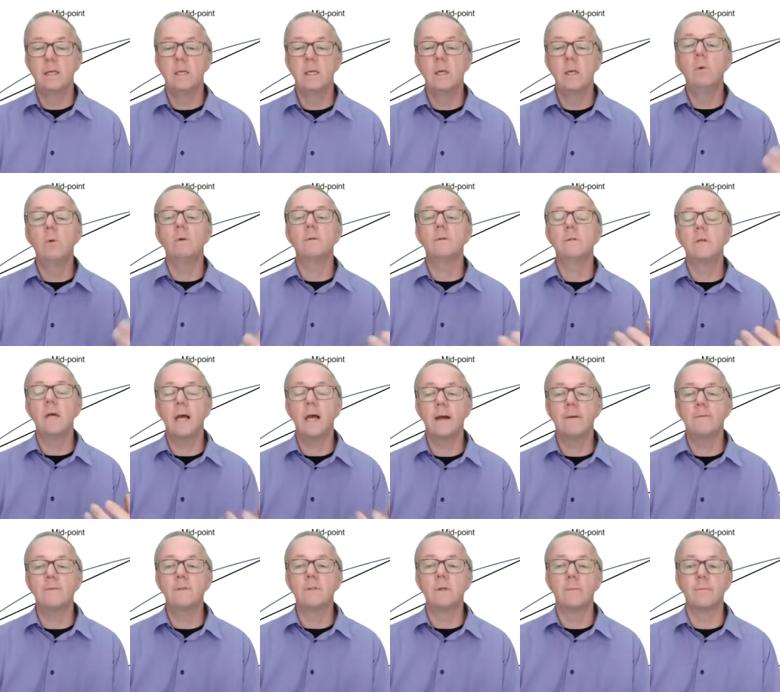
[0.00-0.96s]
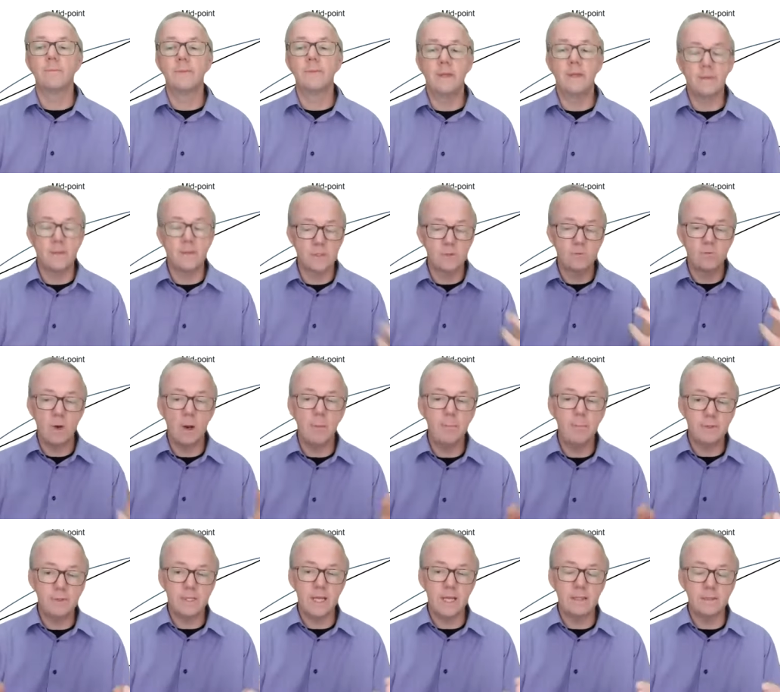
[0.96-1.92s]
You want to have something that's
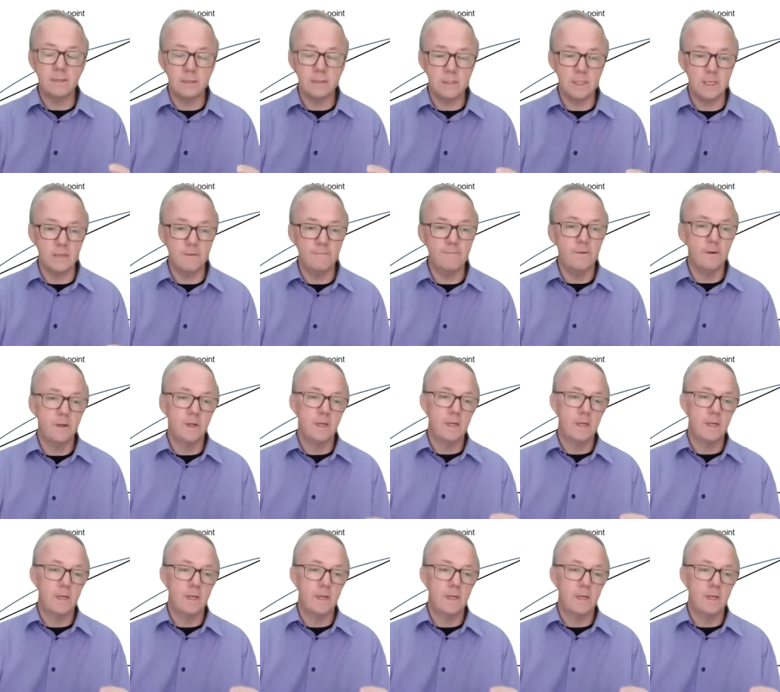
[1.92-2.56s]
representative